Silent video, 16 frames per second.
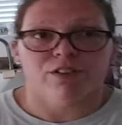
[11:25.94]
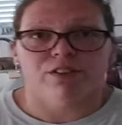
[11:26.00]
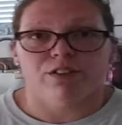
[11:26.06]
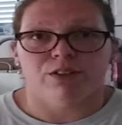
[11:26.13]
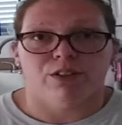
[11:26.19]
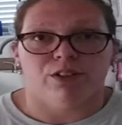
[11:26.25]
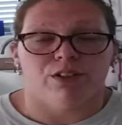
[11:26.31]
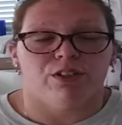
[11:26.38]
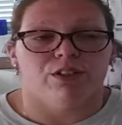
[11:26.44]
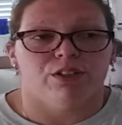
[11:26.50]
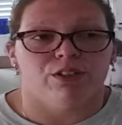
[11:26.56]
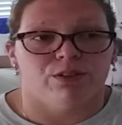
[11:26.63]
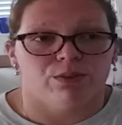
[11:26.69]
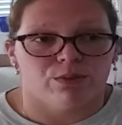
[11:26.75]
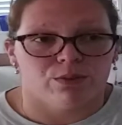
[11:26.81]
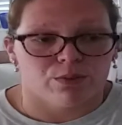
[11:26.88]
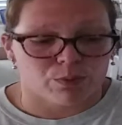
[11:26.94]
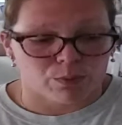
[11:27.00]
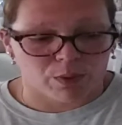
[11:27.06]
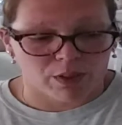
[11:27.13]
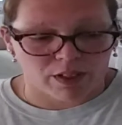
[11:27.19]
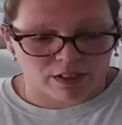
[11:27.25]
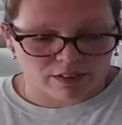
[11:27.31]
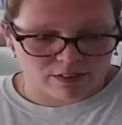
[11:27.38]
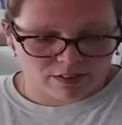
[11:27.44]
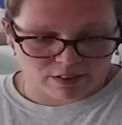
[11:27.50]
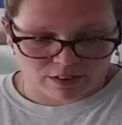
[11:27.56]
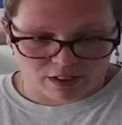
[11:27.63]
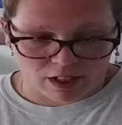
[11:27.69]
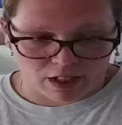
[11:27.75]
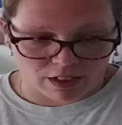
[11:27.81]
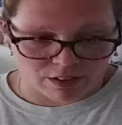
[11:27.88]
you can use. What else
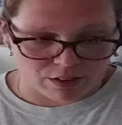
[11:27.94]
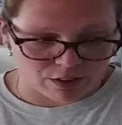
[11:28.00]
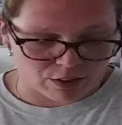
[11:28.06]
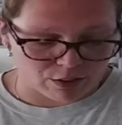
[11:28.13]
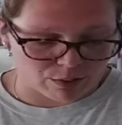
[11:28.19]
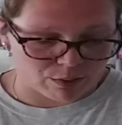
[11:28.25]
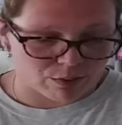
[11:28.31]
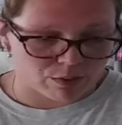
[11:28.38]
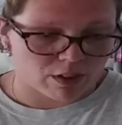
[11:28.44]
did I do?